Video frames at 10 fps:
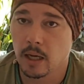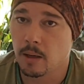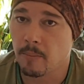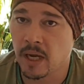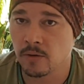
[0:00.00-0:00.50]

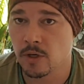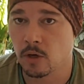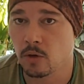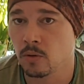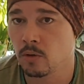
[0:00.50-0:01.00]
Mount
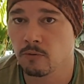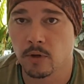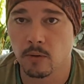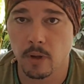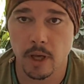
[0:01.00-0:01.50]
Agung
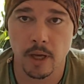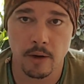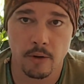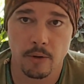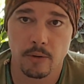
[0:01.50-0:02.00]

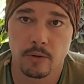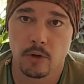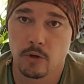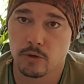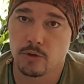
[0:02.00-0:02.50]
volcano
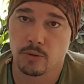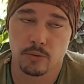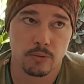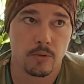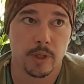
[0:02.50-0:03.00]

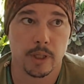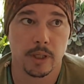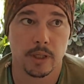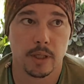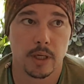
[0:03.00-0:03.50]
to
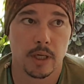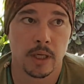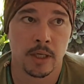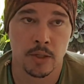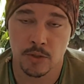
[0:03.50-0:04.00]
the
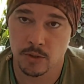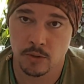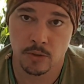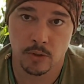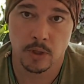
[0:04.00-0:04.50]

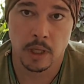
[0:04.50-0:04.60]
east.